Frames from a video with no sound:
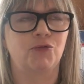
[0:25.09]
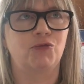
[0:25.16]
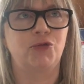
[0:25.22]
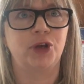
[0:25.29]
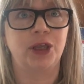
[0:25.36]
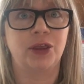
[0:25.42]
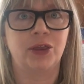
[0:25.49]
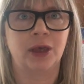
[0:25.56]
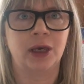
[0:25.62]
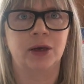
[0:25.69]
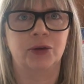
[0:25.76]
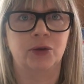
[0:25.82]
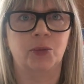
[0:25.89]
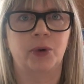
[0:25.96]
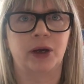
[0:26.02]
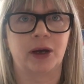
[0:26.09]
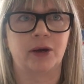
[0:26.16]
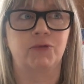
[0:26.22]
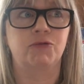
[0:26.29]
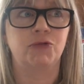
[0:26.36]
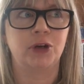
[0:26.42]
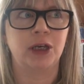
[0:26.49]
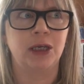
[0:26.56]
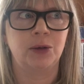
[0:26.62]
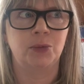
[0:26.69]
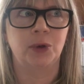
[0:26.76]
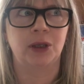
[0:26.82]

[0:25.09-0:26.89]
rethink the way I read,